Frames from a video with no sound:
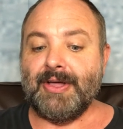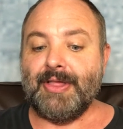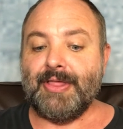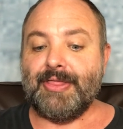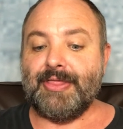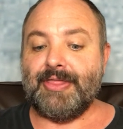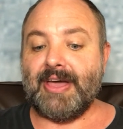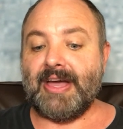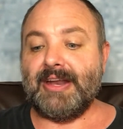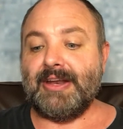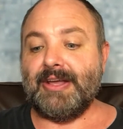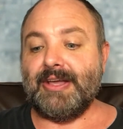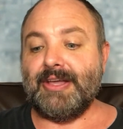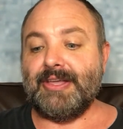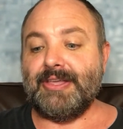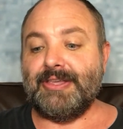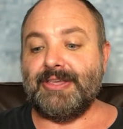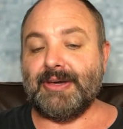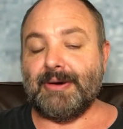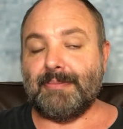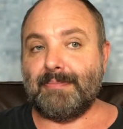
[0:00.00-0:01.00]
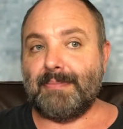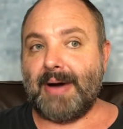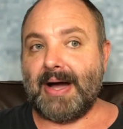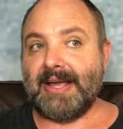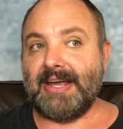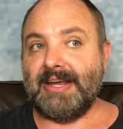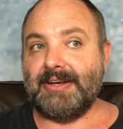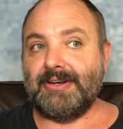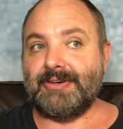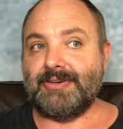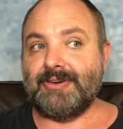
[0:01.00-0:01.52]
that you
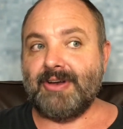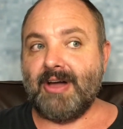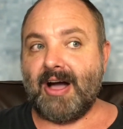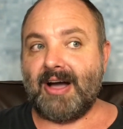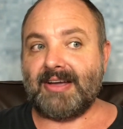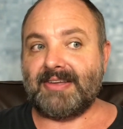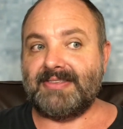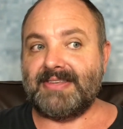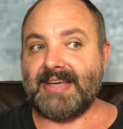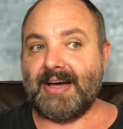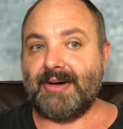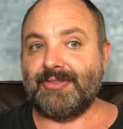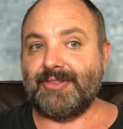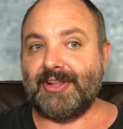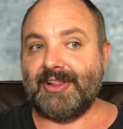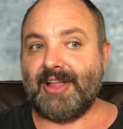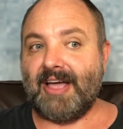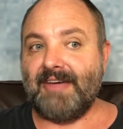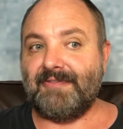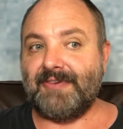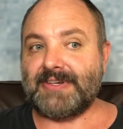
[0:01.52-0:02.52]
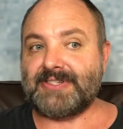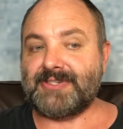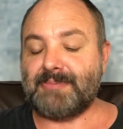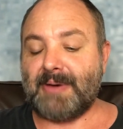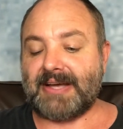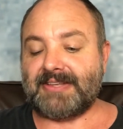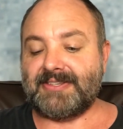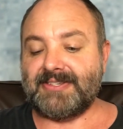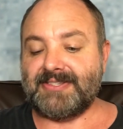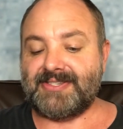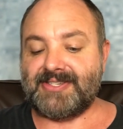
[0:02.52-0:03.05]
might knock down the life
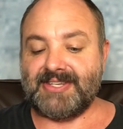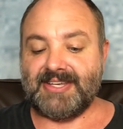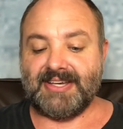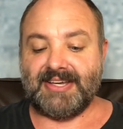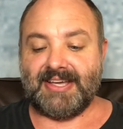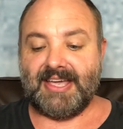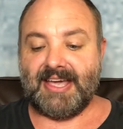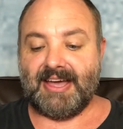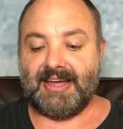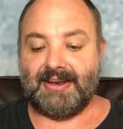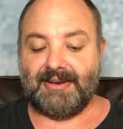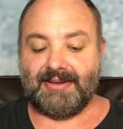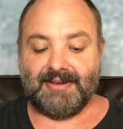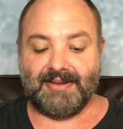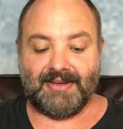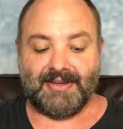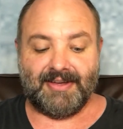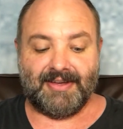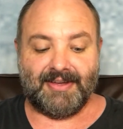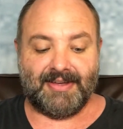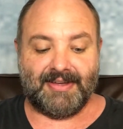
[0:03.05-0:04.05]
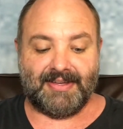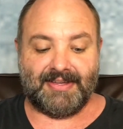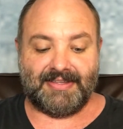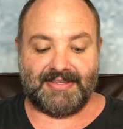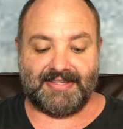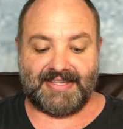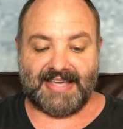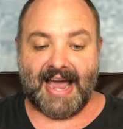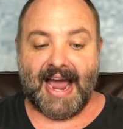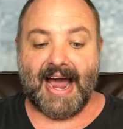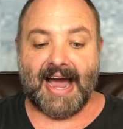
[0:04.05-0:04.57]
expectancy again?
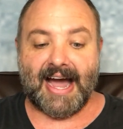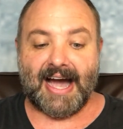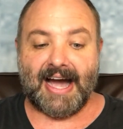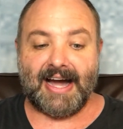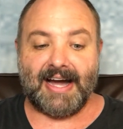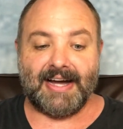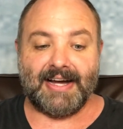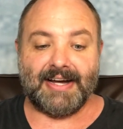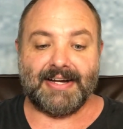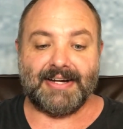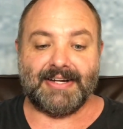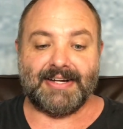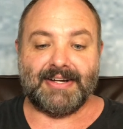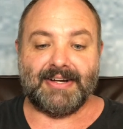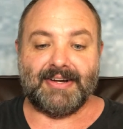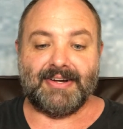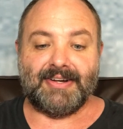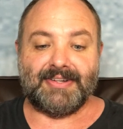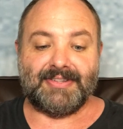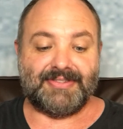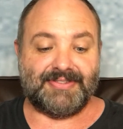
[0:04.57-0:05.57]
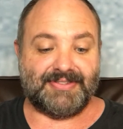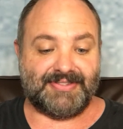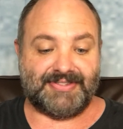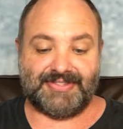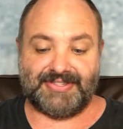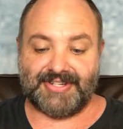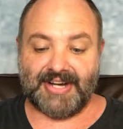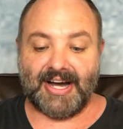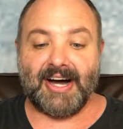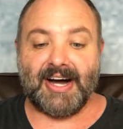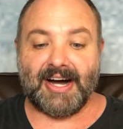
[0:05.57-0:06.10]
Yeah,
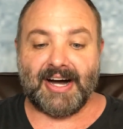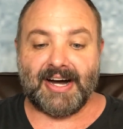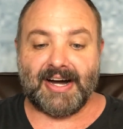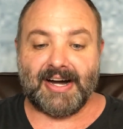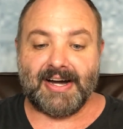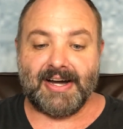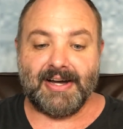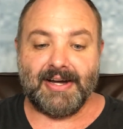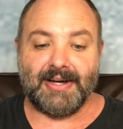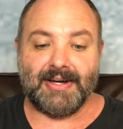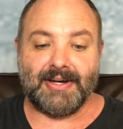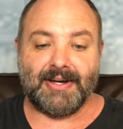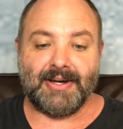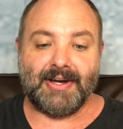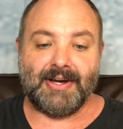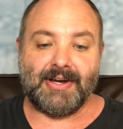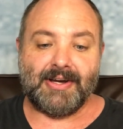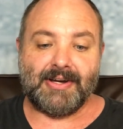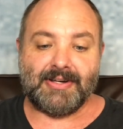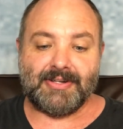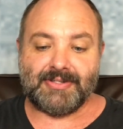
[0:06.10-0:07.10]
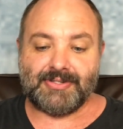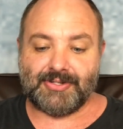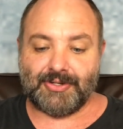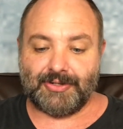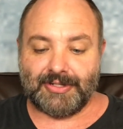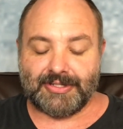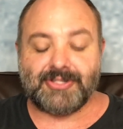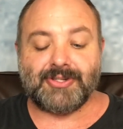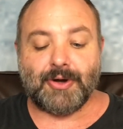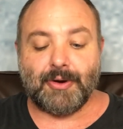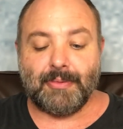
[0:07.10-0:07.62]
duh. So
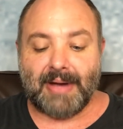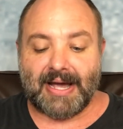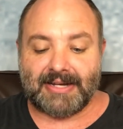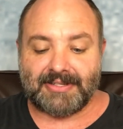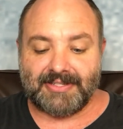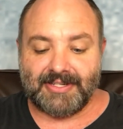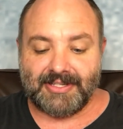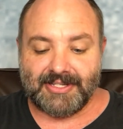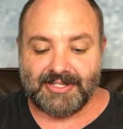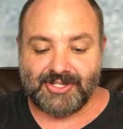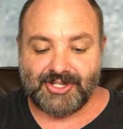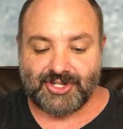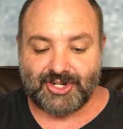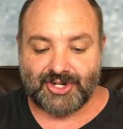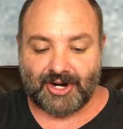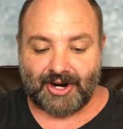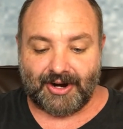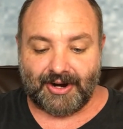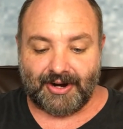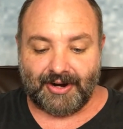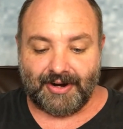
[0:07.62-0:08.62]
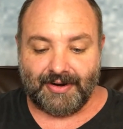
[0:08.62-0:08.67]
let's go back to this chart.